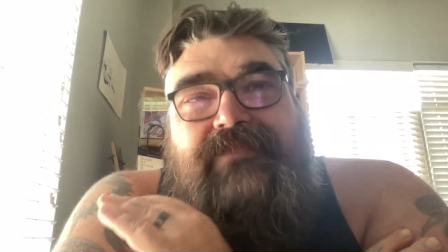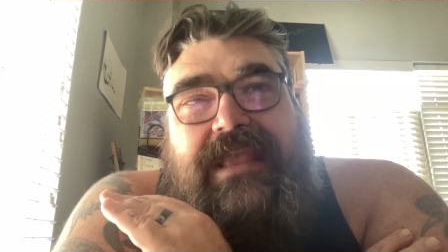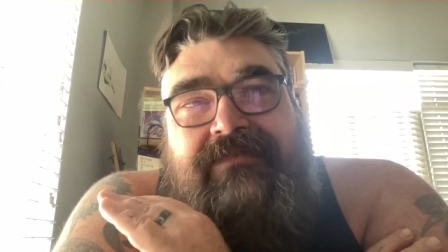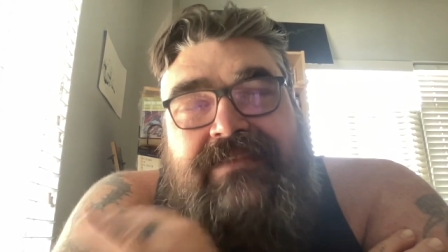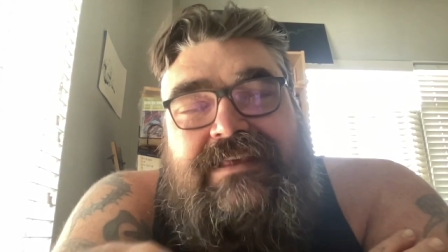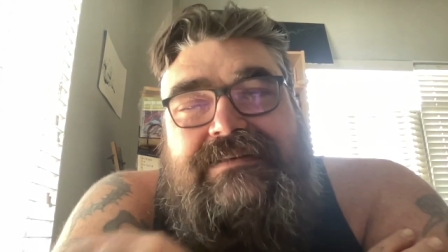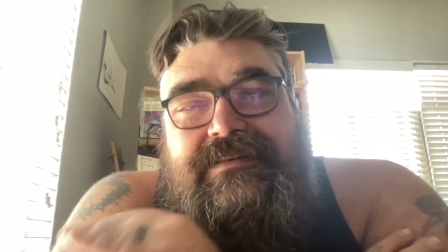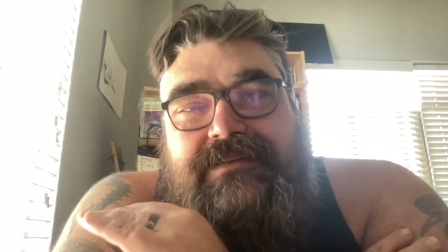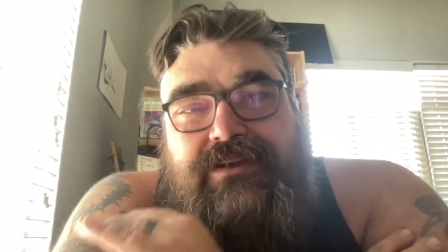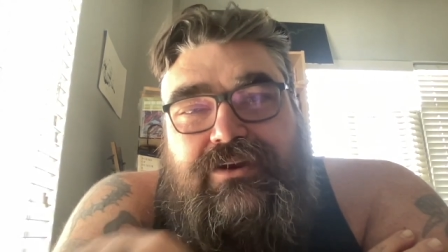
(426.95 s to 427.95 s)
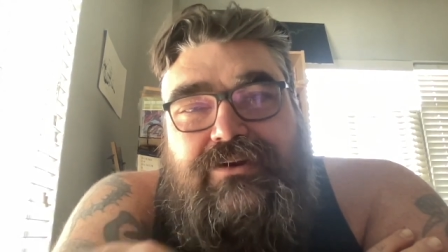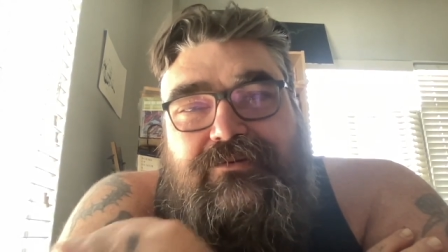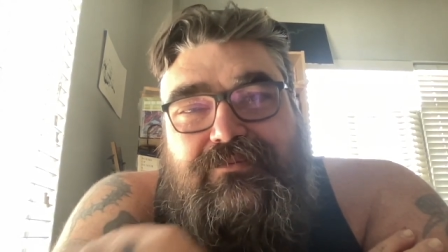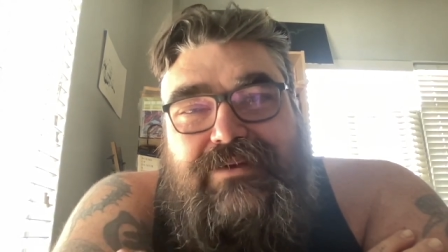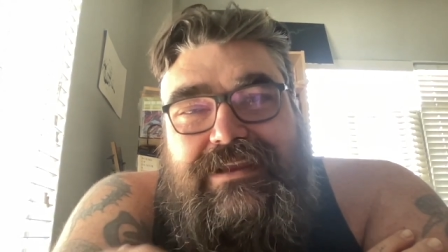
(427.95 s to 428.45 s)
And this is the
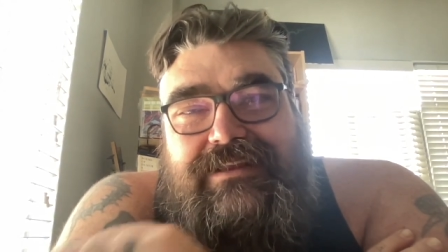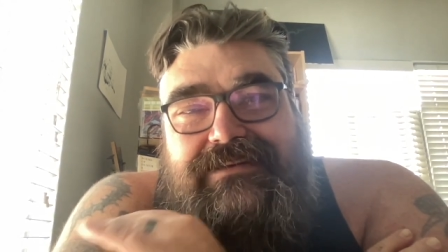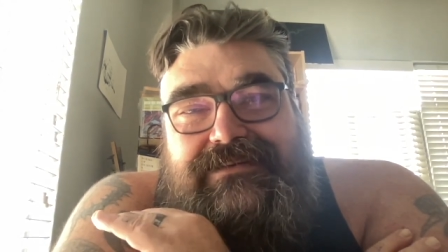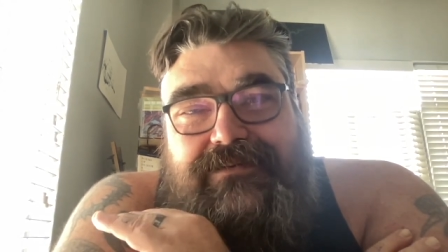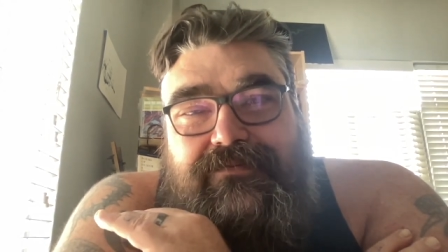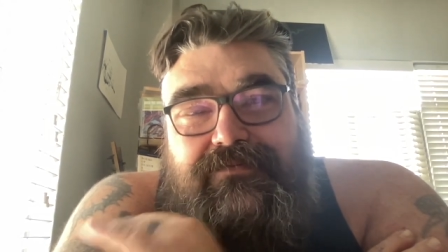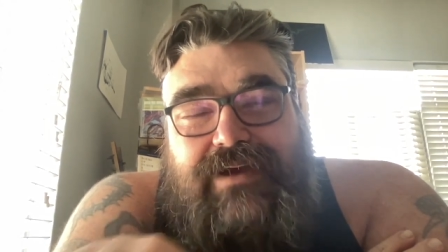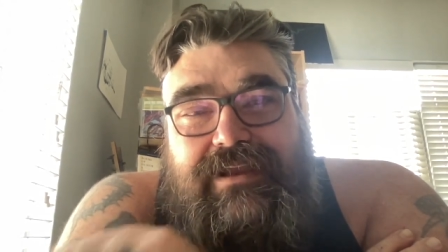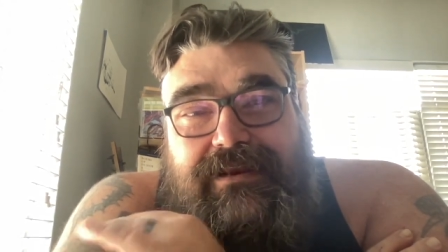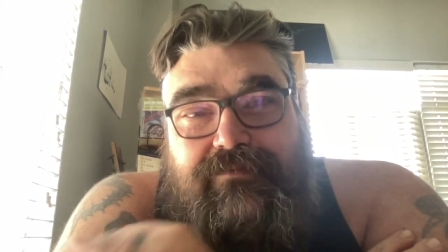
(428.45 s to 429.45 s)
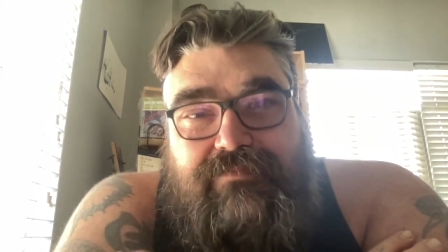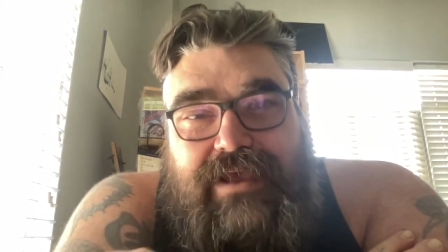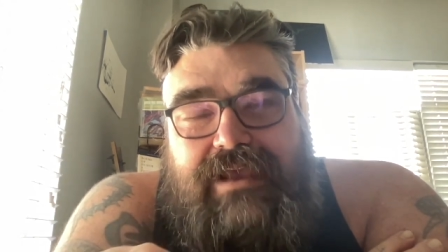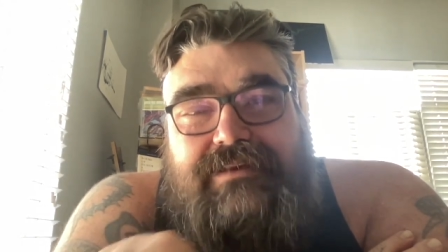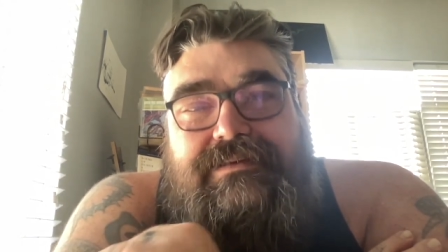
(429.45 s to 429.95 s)
Goodreads fucking
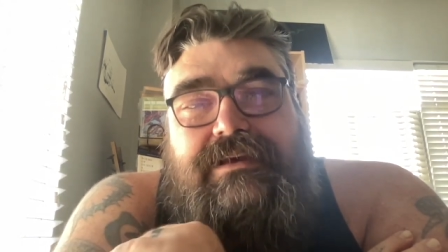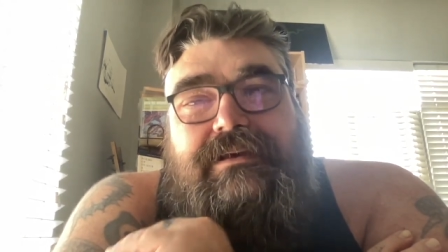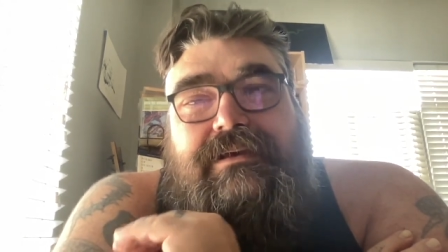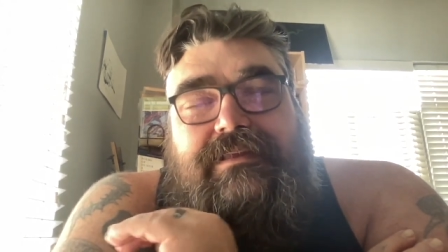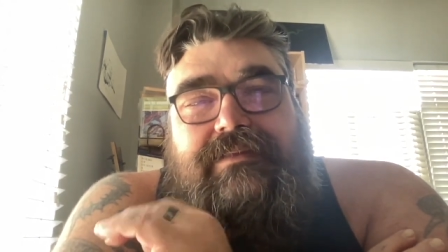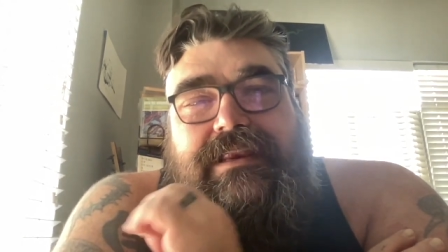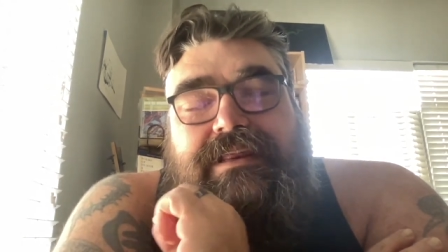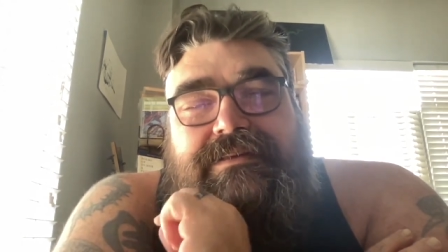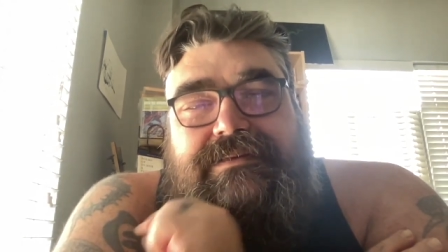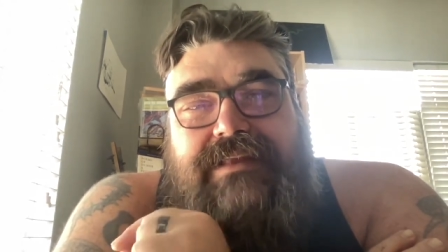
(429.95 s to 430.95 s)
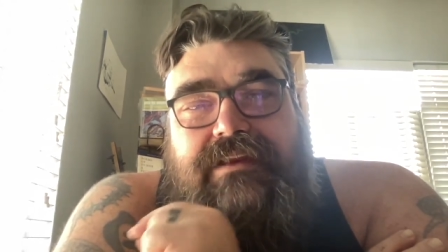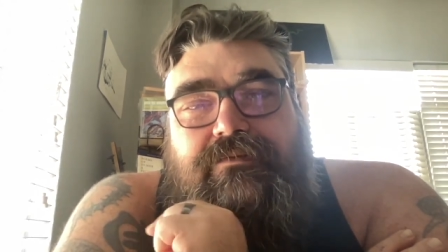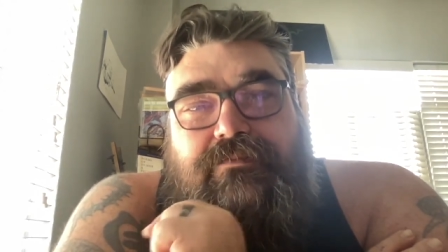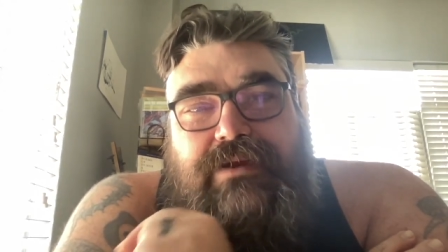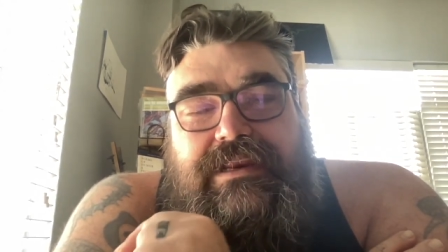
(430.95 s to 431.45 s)
effect, that instead
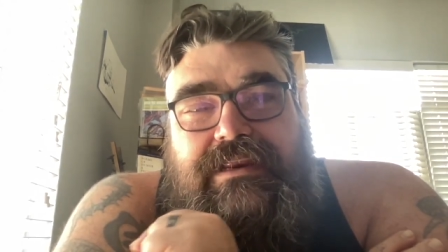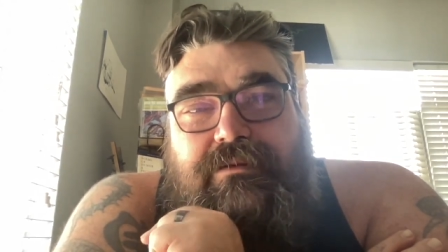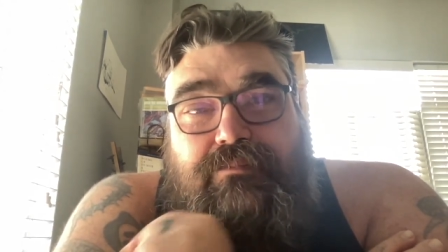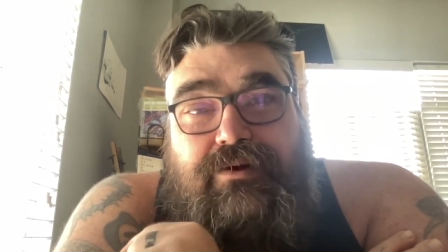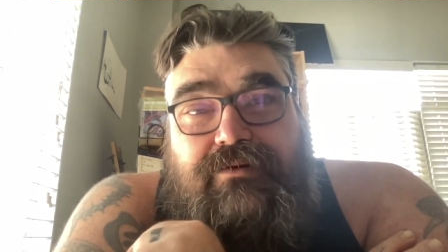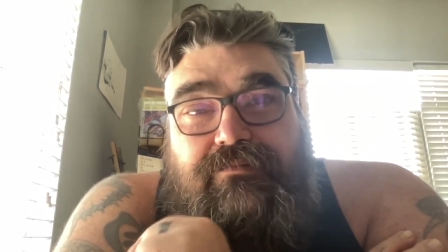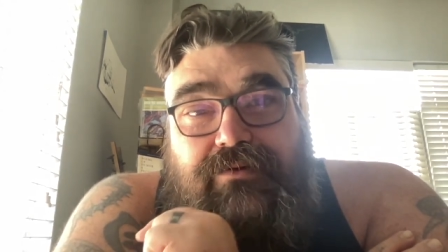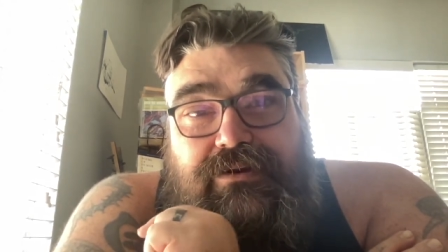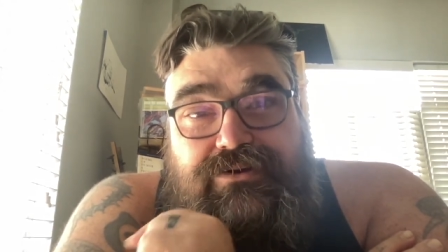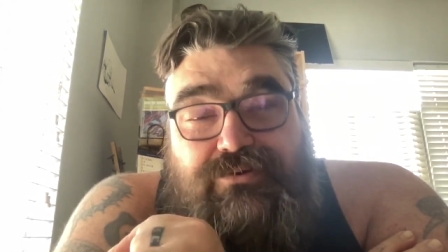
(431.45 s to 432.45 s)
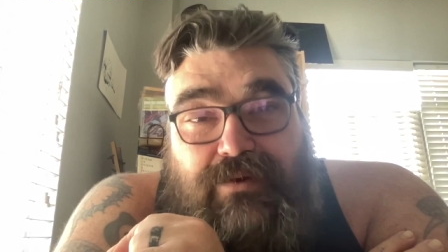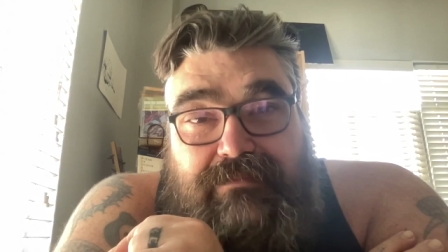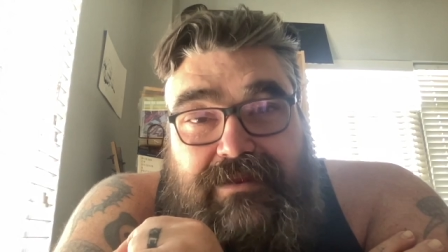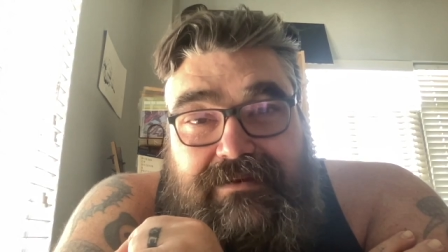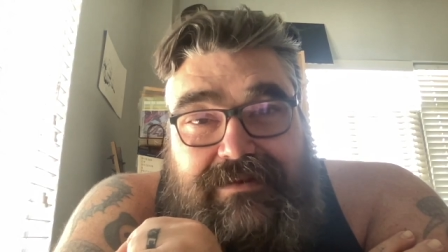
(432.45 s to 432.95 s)
of reading a book for
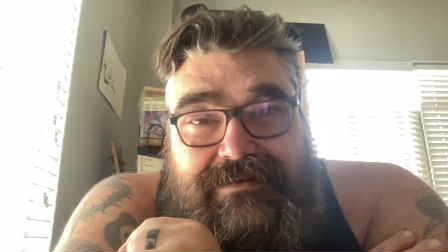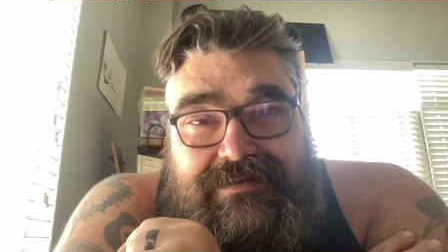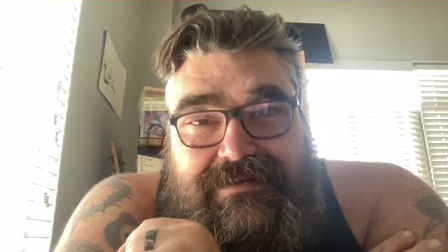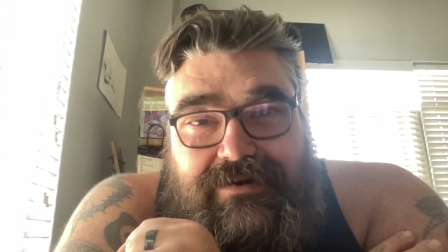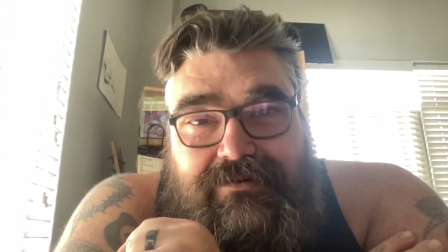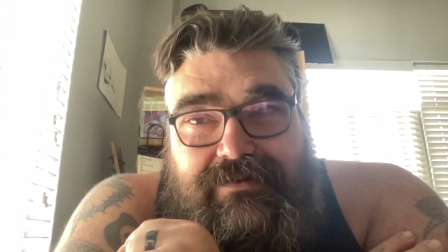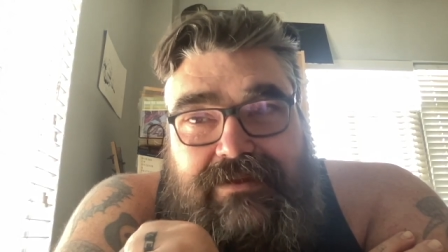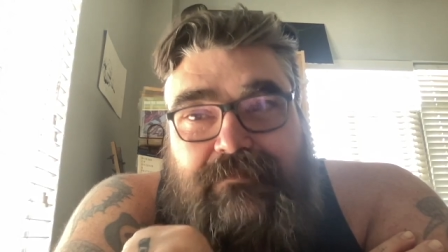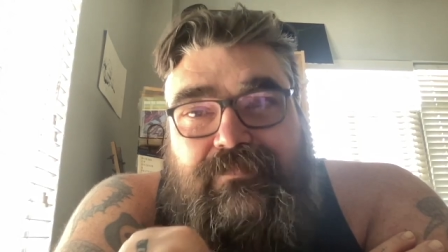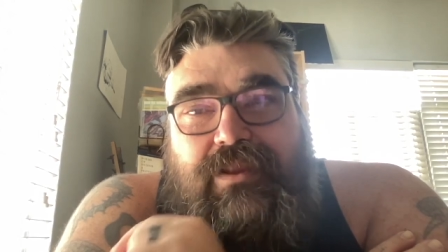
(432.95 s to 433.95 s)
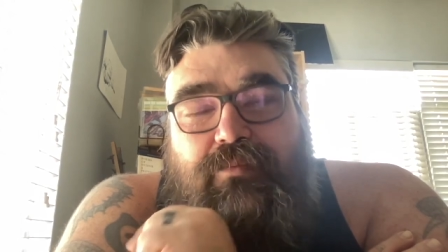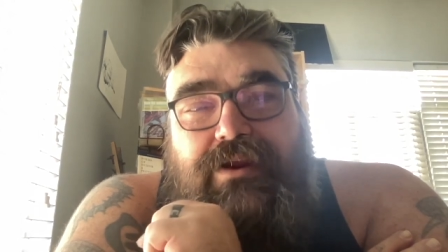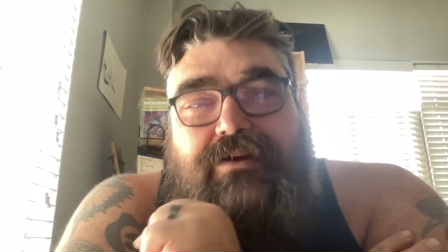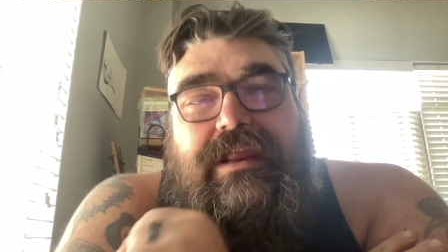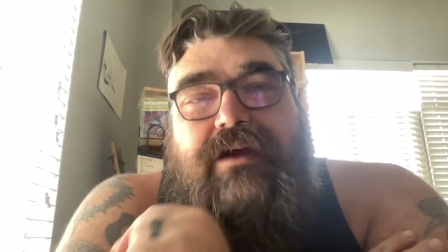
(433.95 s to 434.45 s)
enjoyment necessarily, we
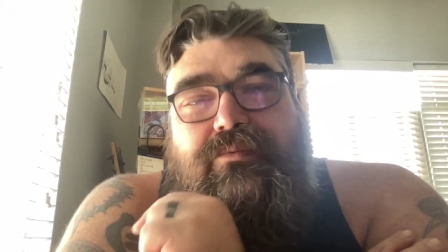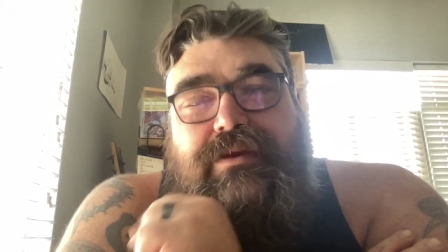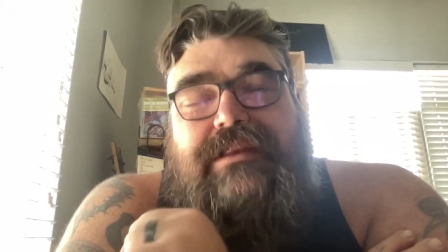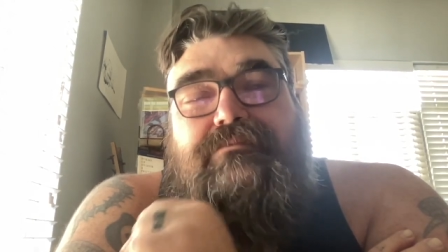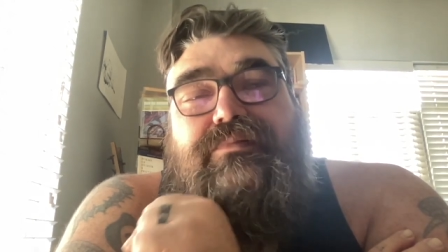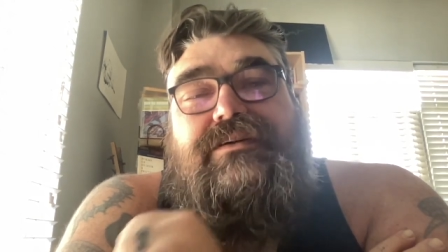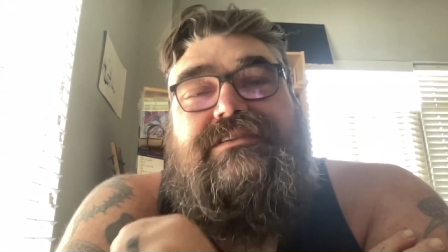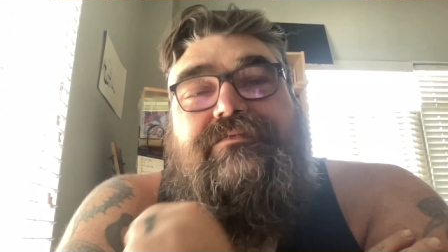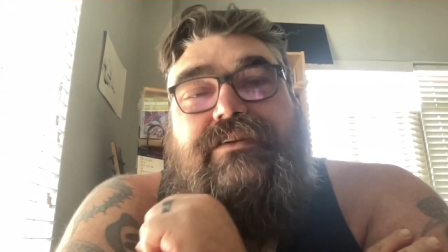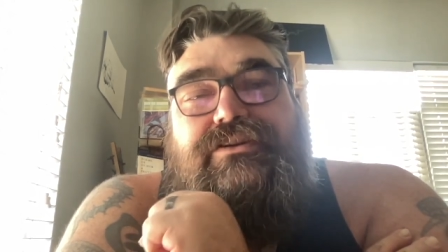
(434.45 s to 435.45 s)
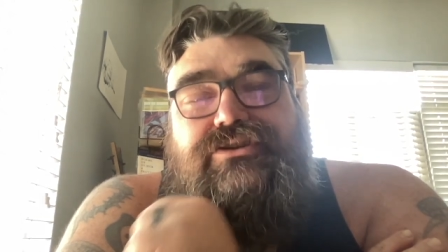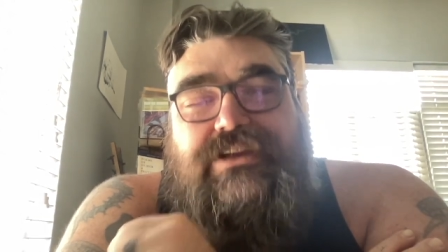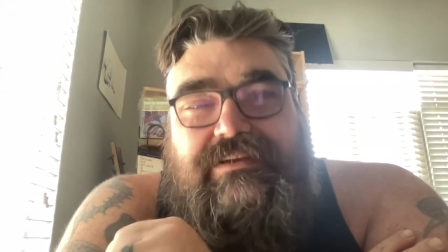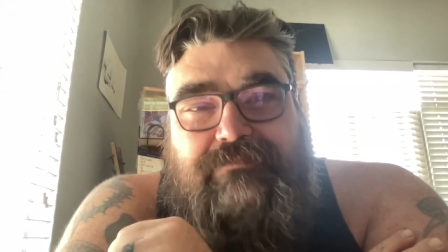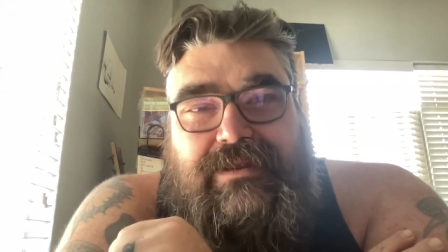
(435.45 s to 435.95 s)
are now reading books for
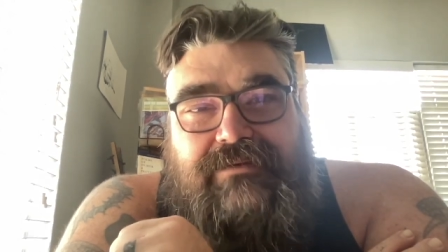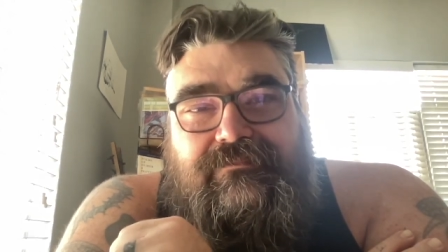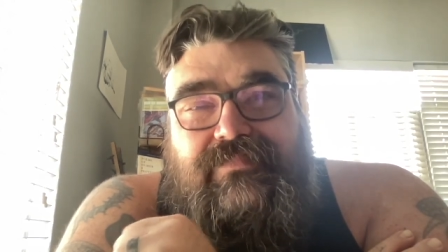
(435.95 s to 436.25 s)
achievement